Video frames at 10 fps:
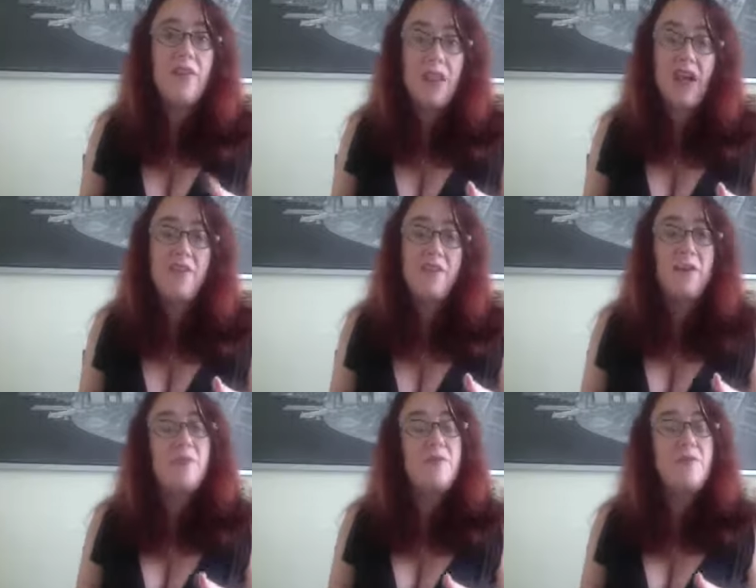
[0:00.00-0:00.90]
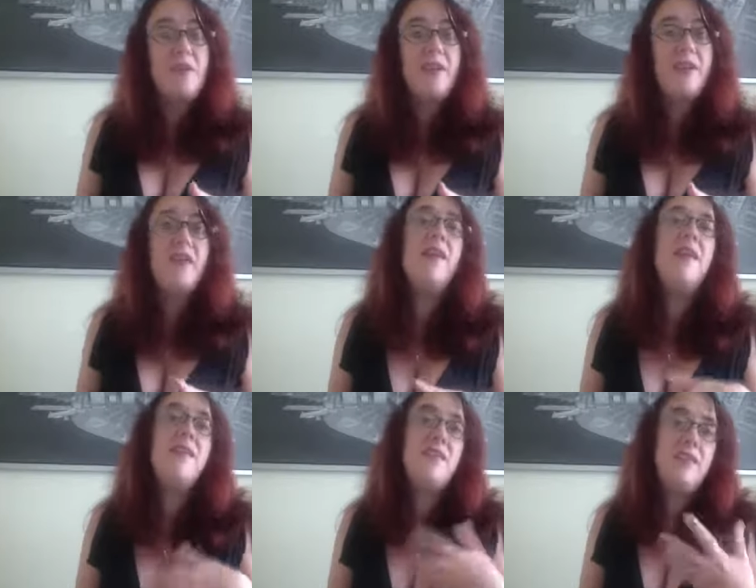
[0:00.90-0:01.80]
live when I'm doing it,
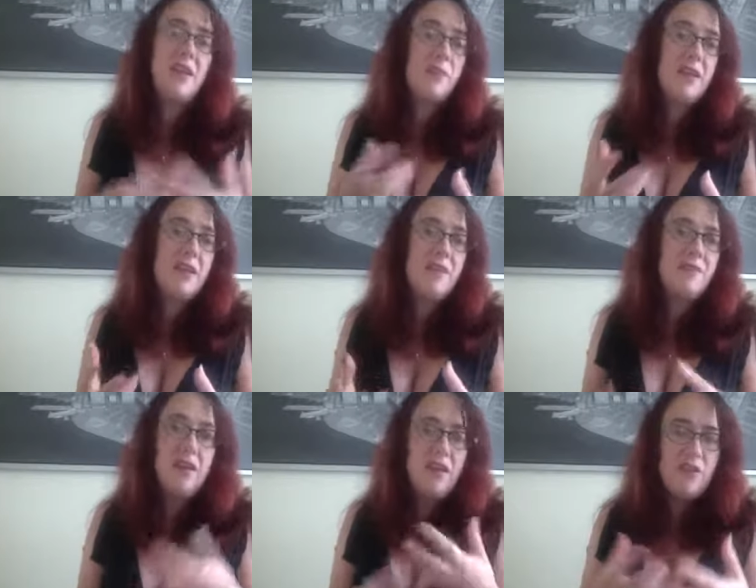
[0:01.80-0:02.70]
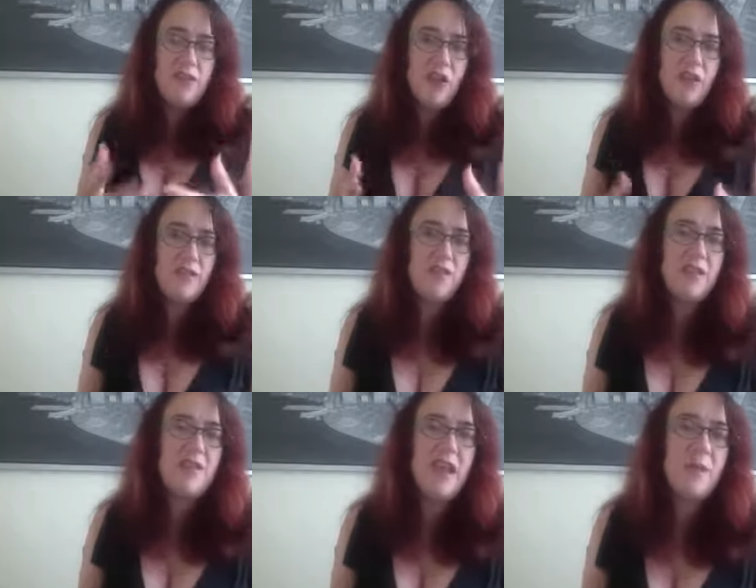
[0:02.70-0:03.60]
and we can talk in
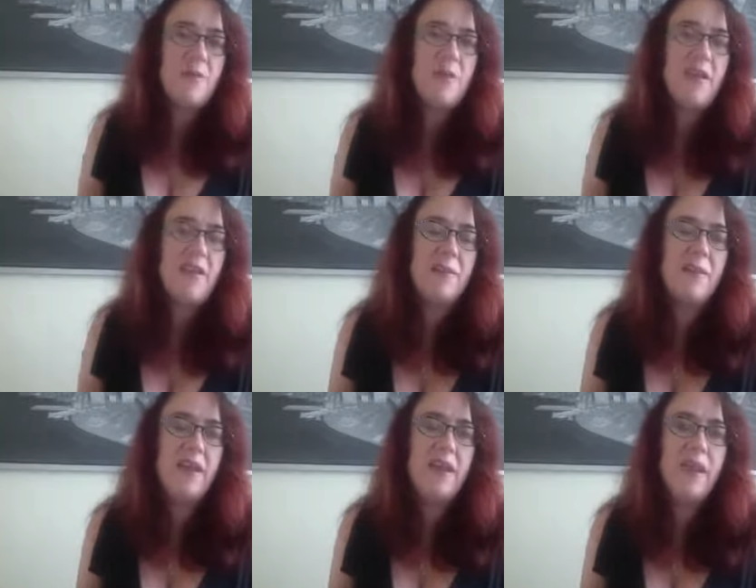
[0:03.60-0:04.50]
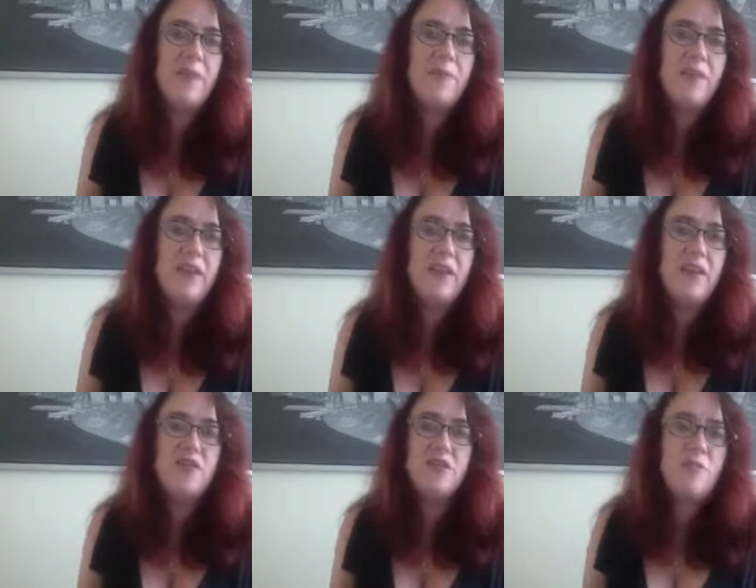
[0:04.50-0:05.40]
real time about it. But it
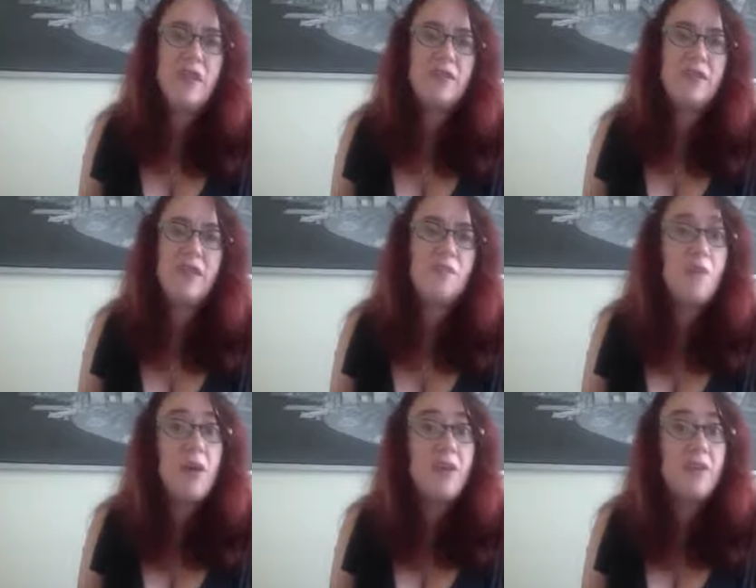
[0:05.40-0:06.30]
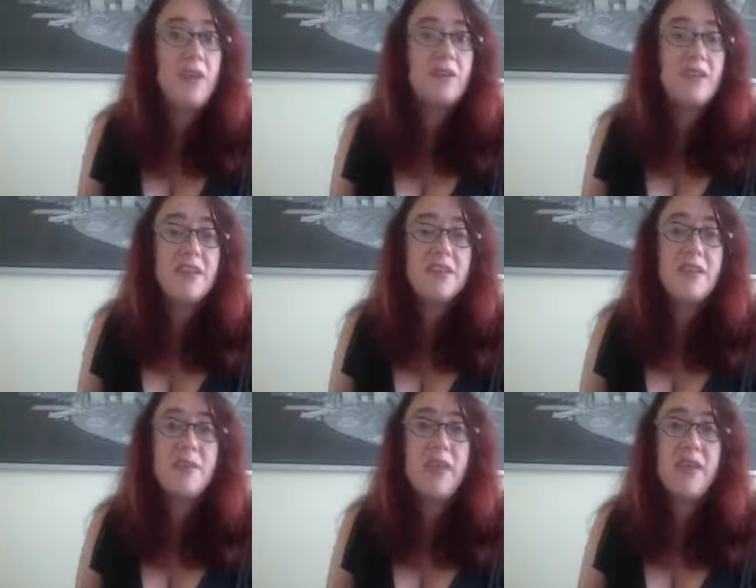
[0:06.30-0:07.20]
just depends on what you like. So that's going
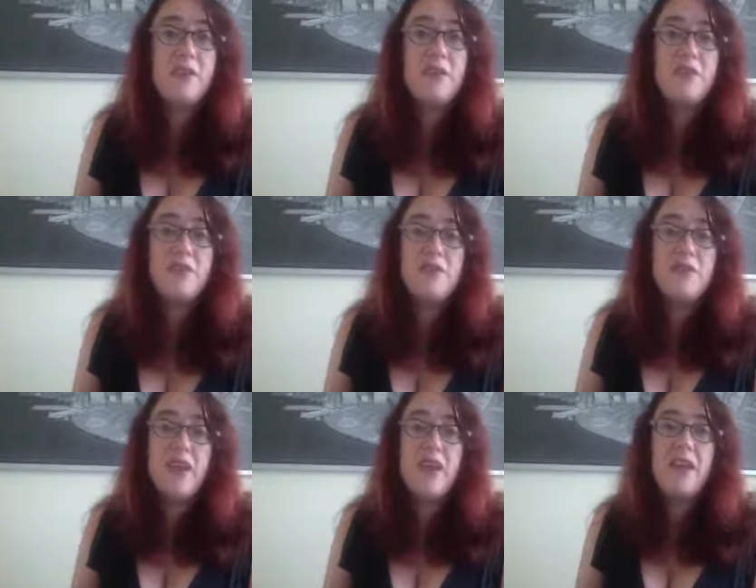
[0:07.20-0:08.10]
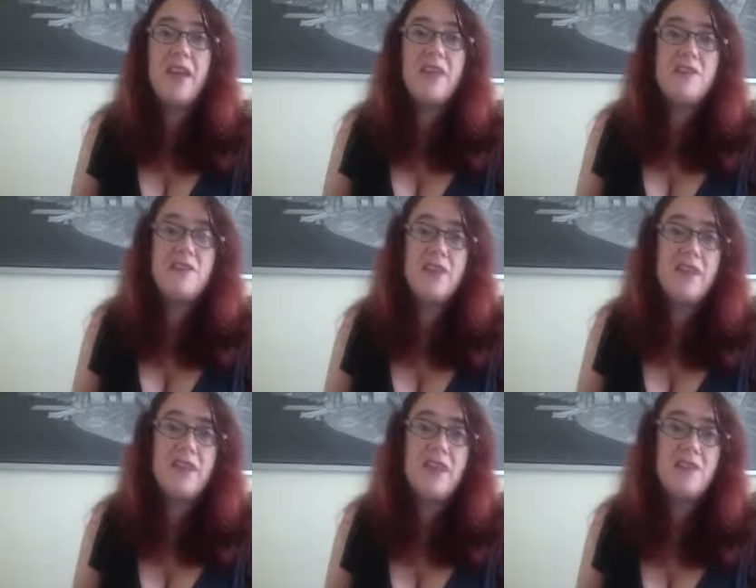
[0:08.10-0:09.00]
to be every Tuesday
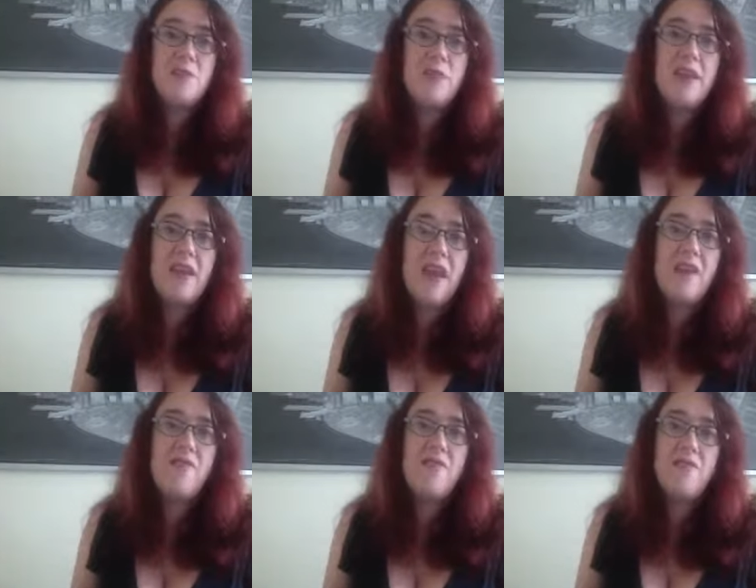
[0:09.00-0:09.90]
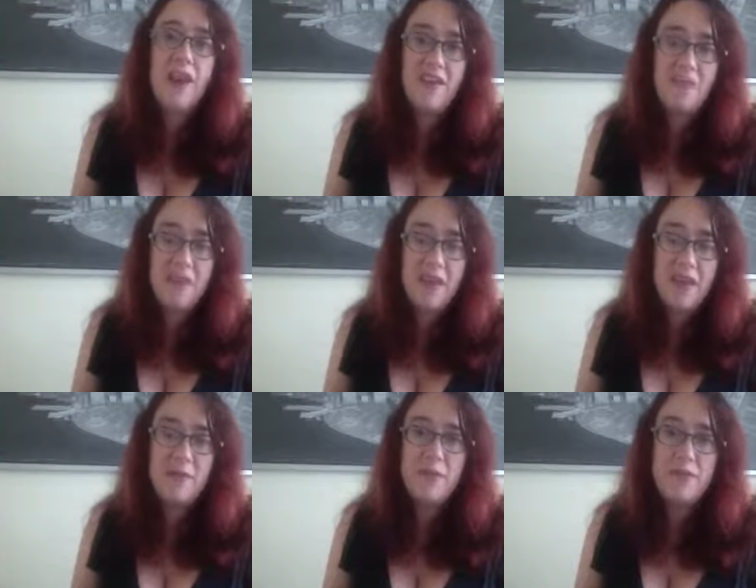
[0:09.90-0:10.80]
starting next week at 5
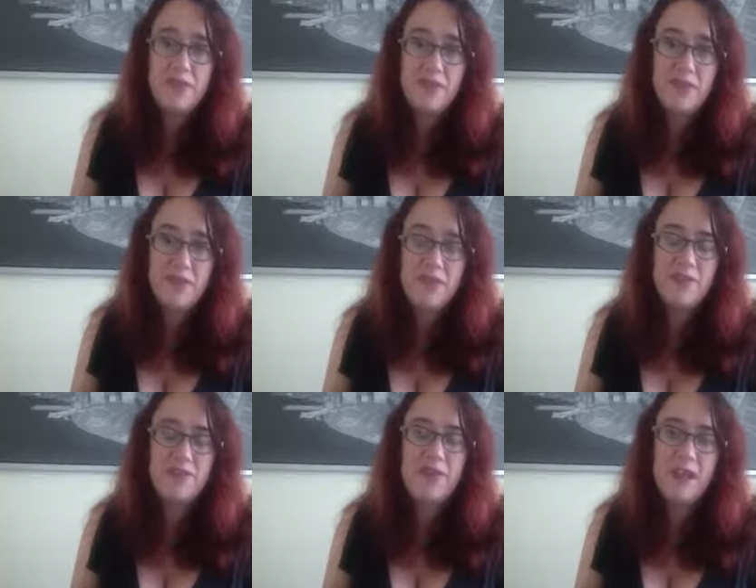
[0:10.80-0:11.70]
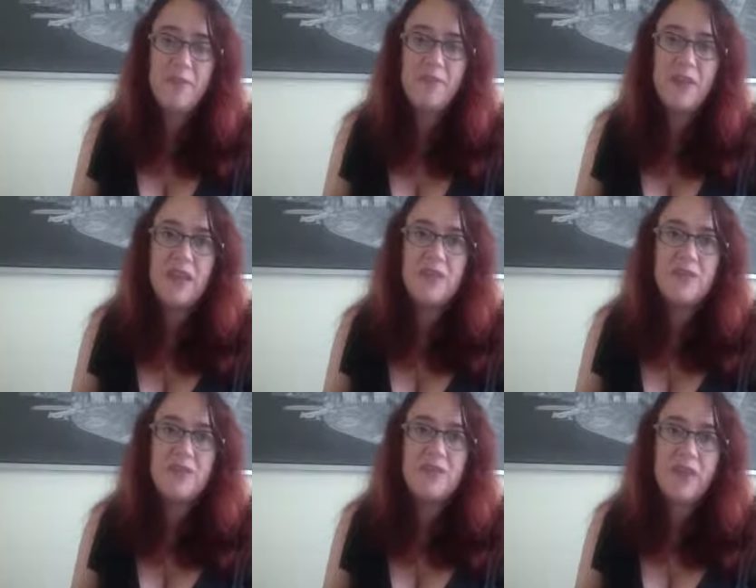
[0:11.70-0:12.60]
p.m. Pacific Standard Time.
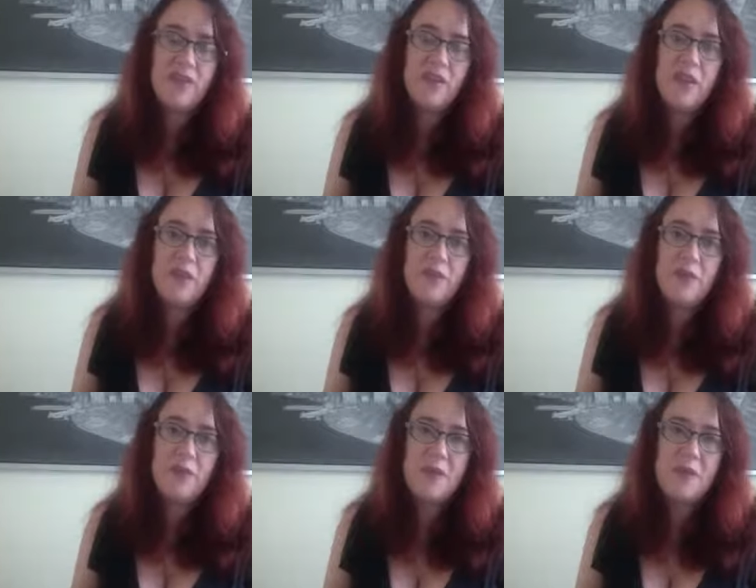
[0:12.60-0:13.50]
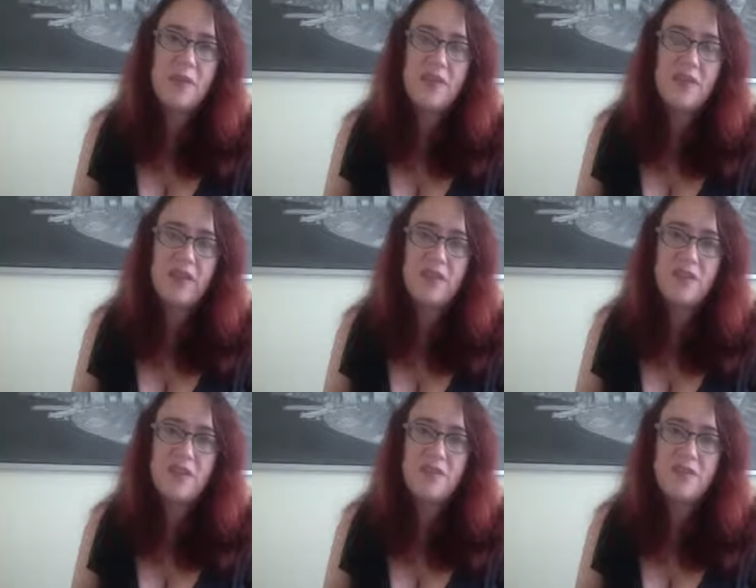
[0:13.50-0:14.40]
So that's 8 o'clock for you people on the
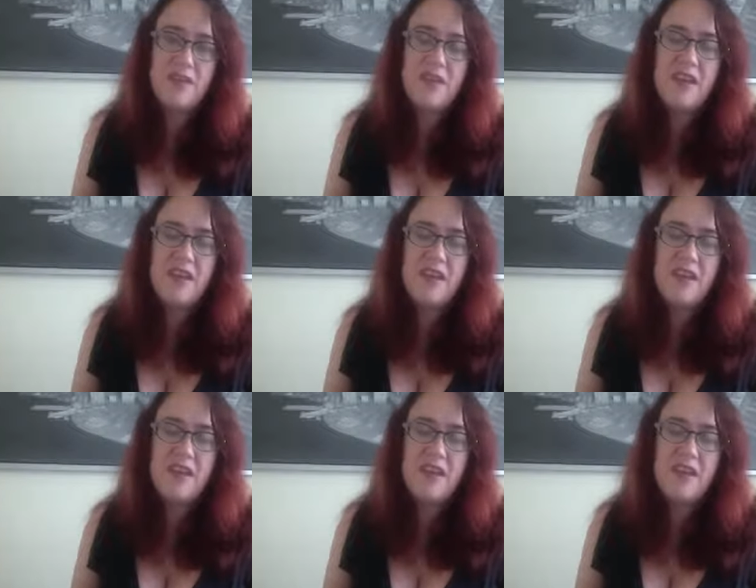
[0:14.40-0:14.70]
East Coast,